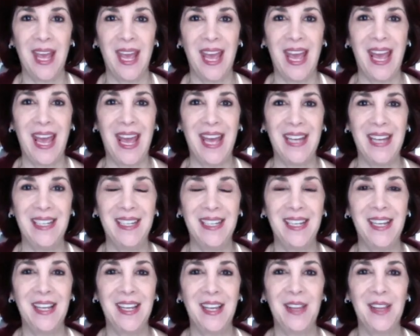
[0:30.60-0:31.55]
And
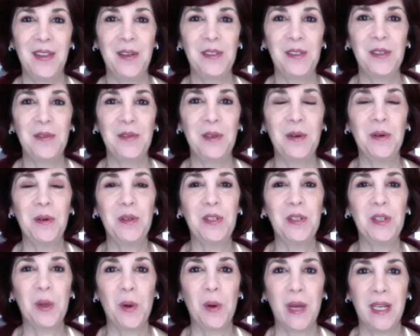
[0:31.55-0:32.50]
those of you who
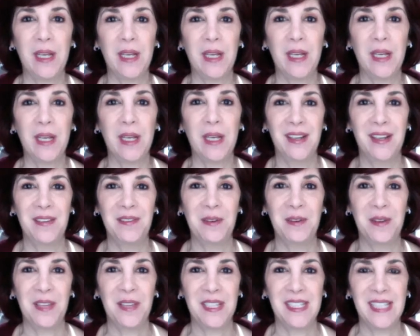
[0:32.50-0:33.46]
joined for
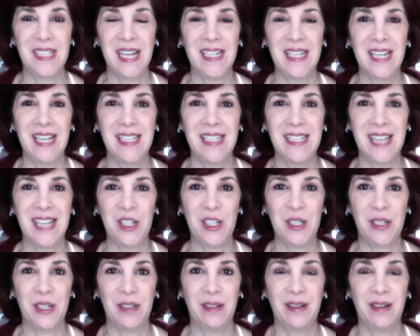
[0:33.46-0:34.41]
the Sunday
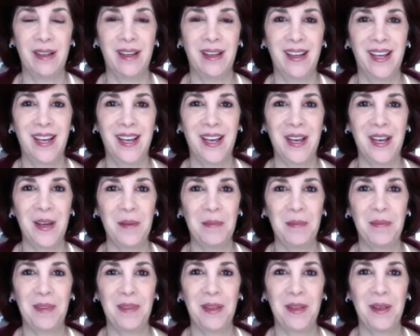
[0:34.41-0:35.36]
session, uh,
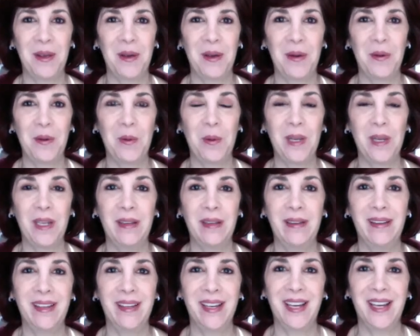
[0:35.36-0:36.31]

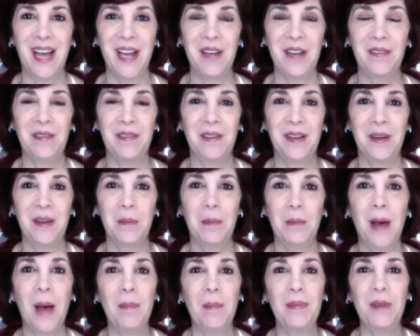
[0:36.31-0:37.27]
we kind of
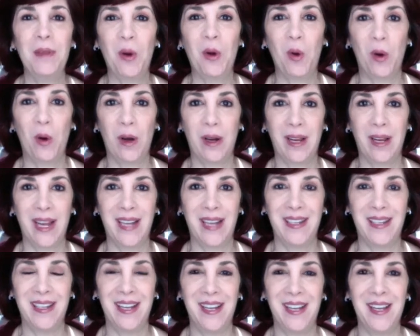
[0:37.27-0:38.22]
popped the cork and
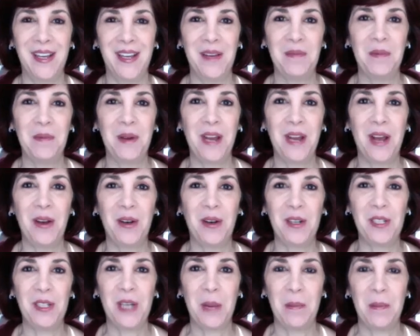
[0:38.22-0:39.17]
put out our
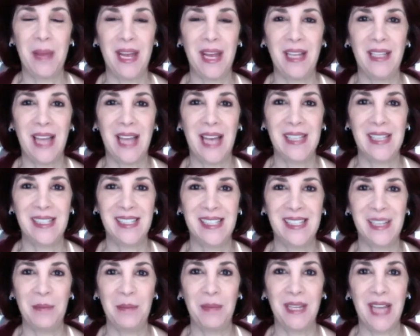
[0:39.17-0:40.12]
champagne glasses
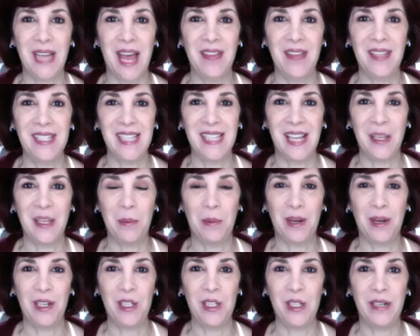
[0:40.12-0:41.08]
and began the
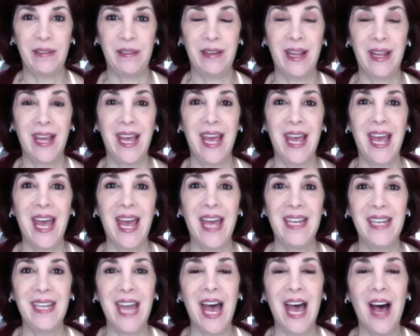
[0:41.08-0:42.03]
celebration.
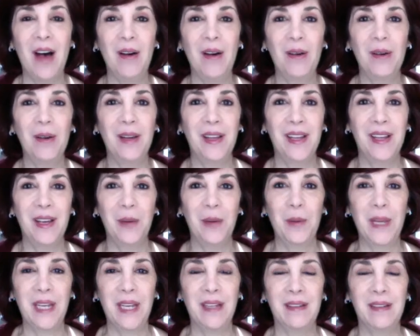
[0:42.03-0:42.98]
And now
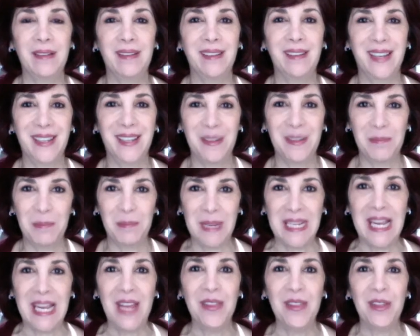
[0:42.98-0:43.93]
we can
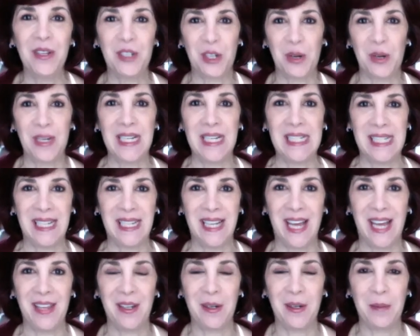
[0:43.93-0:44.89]
begin the journey
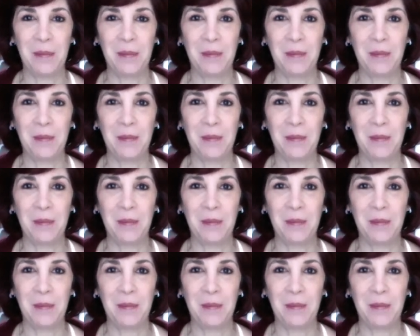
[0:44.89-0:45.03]
together.